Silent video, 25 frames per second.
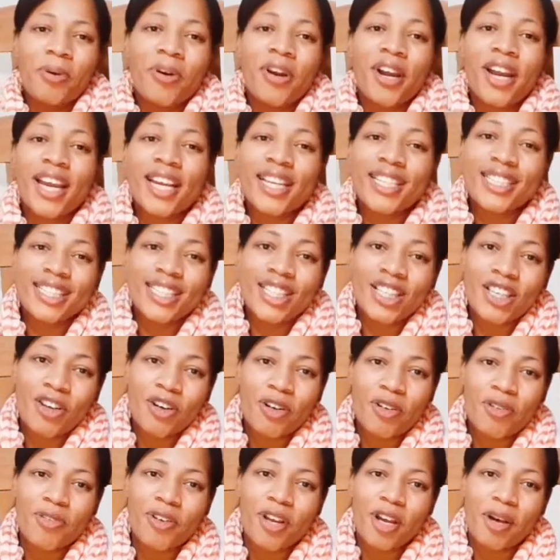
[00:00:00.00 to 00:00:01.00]
Praise the
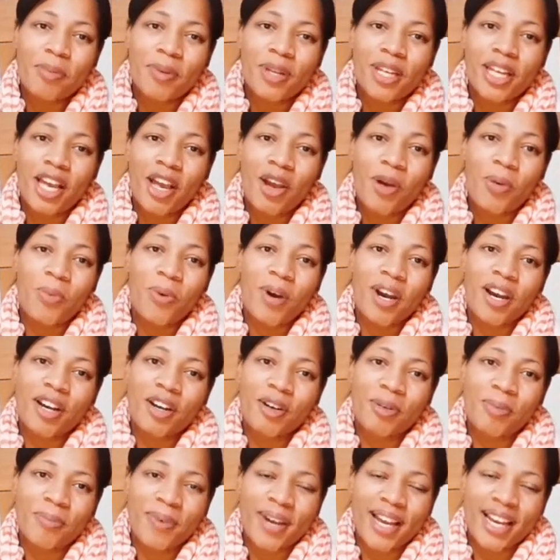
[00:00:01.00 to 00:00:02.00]
Lord, family, and
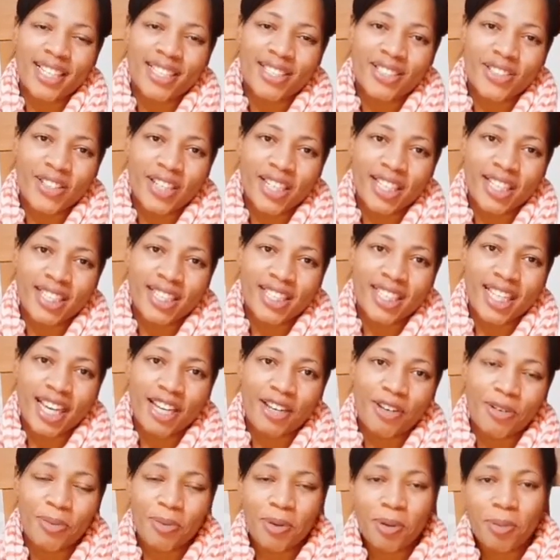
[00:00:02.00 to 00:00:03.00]
welcome back to our
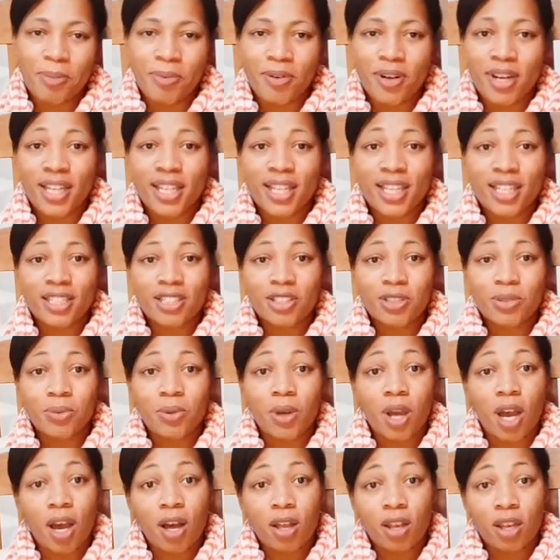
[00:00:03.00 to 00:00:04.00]
channel. We pray that you
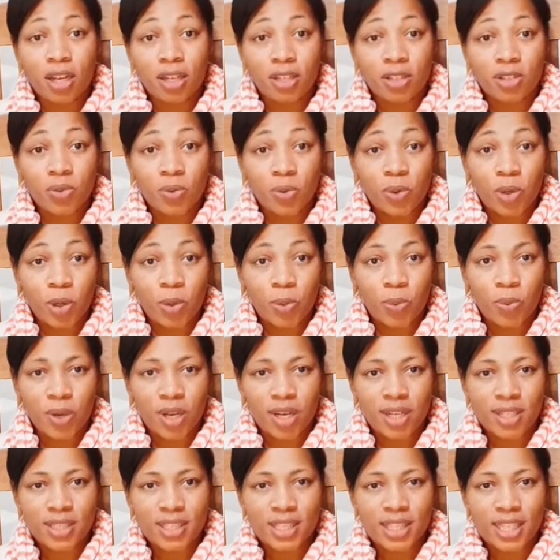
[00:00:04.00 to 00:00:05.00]
all are doing
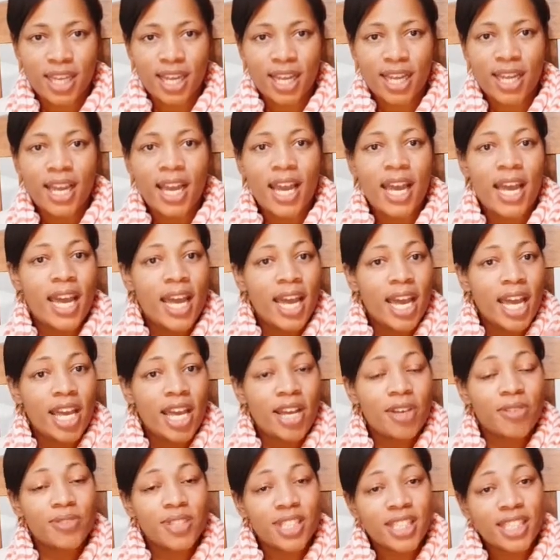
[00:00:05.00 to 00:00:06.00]
well today.
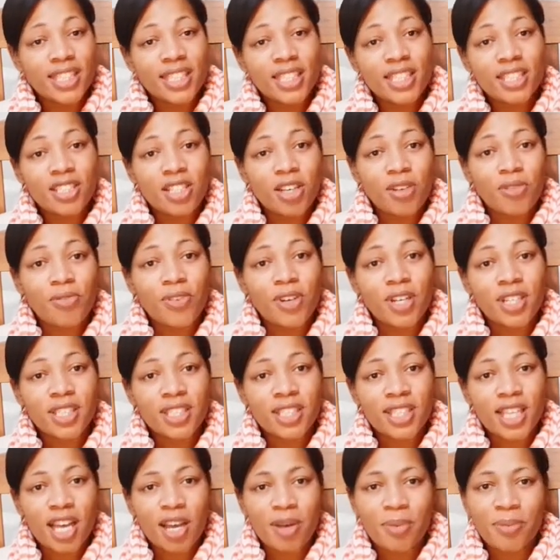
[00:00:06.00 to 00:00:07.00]
If this is your
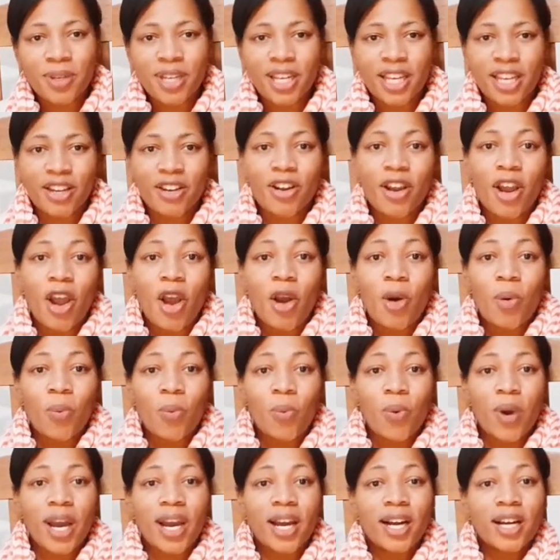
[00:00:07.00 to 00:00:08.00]
first time here,
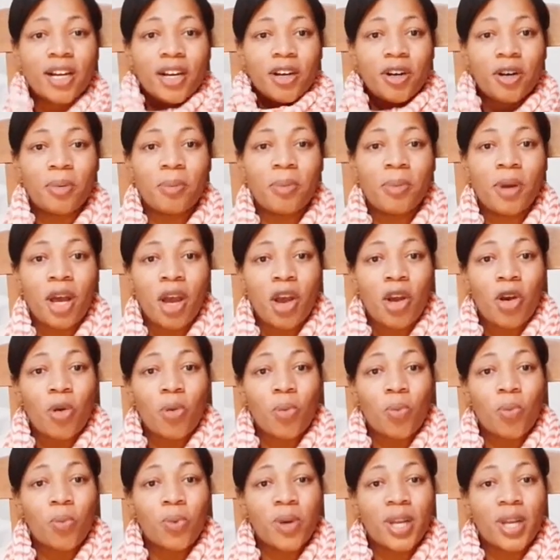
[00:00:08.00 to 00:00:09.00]
welcome.
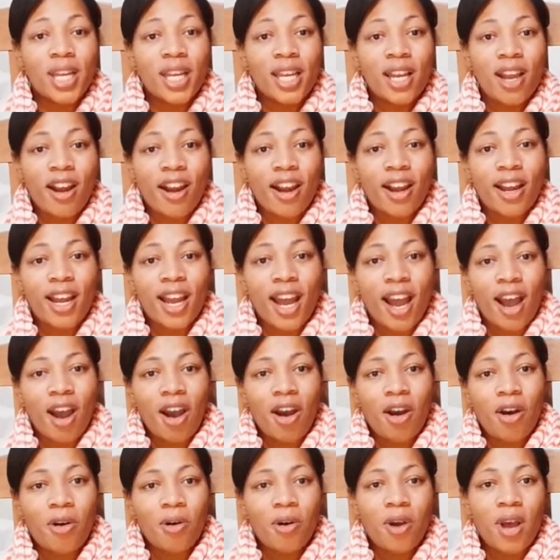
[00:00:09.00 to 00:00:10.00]
We are
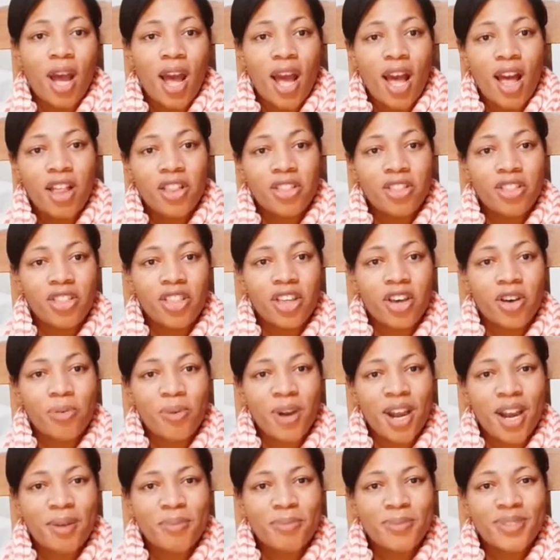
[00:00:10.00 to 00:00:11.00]
called the
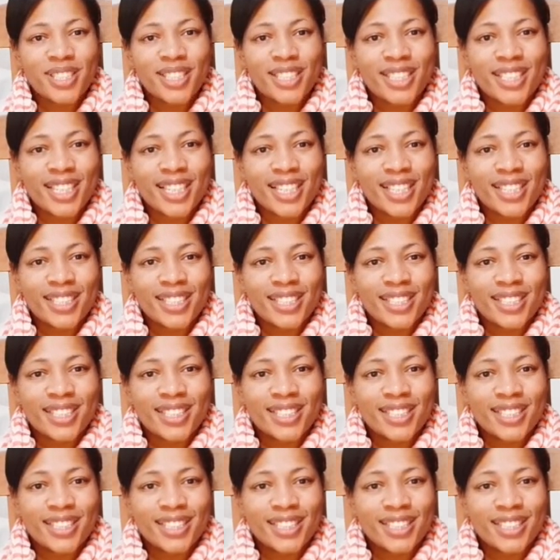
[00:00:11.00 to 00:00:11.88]
Robertsons.